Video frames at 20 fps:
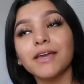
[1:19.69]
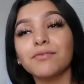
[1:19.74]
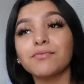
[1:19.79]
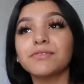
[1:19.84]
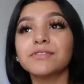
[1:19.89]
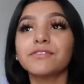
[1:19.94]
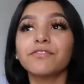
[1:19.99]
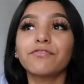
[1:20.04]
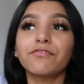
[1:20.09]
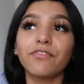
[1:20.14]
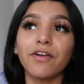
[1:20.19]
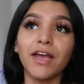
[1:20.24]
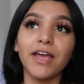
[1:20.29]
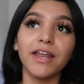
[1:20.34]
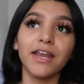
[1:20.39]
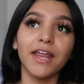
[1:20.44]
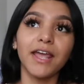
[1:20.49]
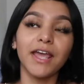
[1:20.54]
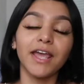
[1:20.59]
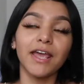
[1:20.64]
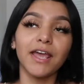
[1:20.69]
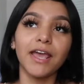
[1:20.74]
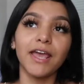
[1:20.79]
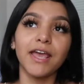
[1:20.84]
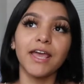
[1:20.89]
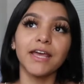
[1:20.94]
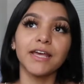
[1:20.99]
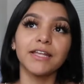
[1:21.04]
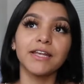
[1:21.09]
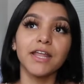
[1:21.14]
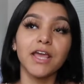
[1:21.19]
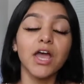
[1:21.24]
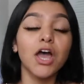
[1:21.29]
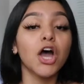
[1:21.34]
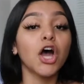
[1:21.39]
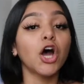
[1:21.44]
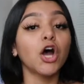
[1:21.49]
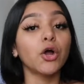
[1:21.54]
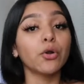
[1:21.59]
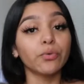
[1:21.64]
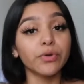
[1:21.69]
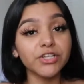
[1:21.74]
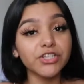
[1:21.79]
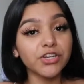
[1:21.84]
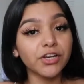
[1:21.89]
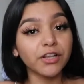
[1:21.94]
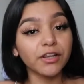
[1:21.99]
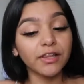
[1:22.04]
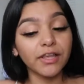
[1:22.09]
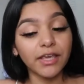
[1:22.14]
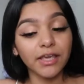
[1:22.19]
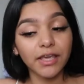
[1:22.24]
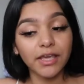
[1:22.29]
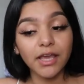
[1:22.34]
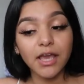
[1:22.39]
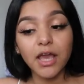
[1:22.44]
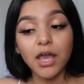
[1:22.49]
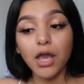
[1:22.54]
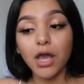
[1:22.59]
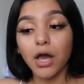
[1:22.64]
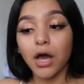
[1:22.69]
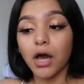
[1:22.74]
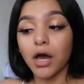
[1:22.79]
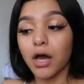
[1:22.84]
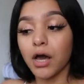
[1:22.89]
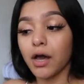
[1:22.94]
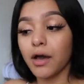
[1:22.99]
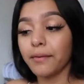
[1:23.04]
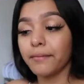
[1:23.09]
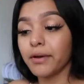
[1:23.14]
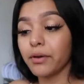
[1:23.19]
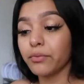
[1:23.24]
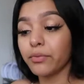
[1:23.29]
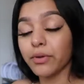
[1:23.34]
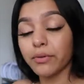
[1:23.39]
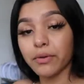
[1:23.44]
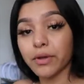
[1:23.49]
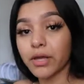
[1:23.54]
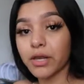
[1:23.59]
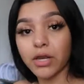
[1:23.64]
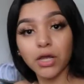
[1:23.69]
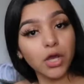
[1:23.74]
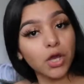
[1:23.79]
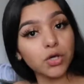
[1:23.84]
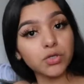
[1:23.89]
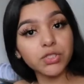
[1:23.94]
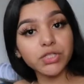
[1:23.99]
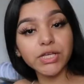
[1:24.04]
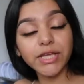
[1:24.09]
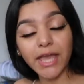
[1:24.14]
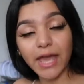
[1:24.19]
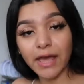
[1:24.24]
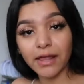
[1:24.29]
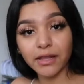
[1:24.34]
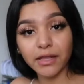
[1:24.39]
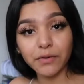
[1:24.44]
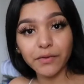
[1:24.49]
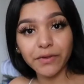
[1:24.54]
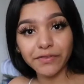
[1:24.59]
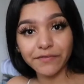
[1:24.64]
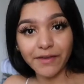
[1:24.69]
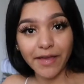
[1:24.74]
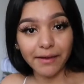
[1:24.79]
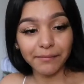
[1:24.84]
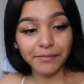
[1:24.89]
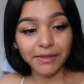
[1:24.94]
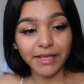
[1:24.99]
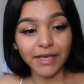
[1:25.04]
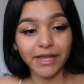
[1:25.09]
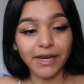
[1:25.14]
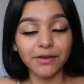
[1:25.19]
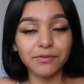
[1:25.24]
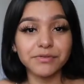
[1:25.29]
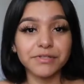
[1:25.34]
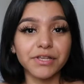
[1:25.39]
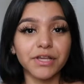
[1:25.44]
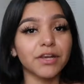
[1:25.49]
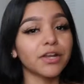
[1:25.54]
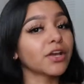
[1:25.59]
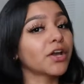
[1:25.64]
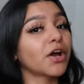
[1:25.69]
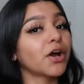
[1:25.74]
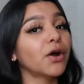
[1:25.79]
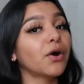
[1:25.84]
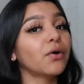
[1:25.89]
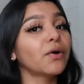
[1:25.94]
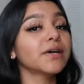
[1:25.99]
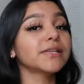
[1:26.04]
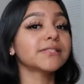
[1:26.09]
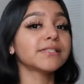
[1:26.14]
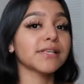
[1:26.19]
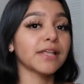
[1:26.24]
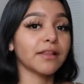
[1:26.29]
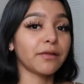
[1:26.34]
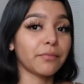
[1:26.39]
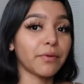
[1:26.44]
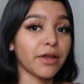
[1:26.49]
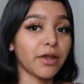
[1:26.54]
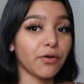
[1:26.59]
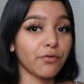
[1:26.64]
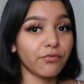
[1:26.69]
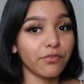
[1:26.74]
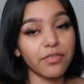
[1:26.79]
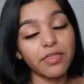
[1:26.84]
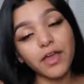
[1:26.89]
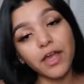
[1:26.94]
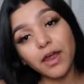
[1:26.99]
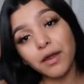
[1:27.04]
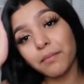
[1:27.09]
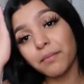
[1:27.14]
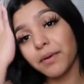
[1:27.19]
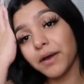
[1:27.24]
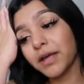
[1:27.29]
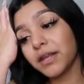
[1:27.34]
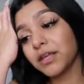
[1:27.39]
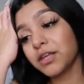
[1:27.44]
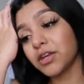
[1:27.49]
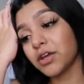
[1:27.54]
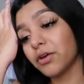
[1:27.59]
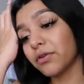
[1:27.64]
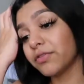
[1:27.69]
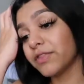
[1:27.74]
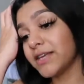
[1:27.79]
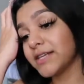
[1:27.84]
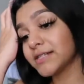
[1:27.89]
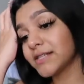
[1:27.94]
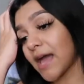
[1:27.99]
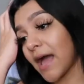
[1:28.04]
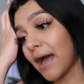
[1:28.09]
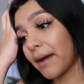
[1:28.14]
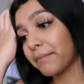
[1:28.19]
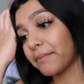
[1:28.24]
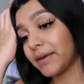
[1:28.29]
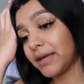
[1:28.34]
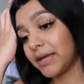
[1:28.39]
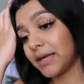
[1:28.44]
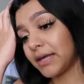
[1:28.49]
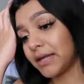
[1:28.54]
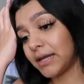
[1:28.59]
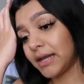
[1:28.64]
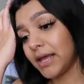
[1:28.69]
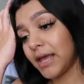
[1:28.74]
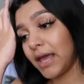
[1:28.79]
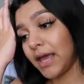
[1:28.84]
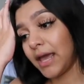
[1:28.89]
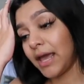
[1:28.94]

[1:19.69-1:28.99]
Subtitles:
It was a Friday, and originally we were gonna go to Cali with family, and I was gonna go celebrate over there, but you know, things happen,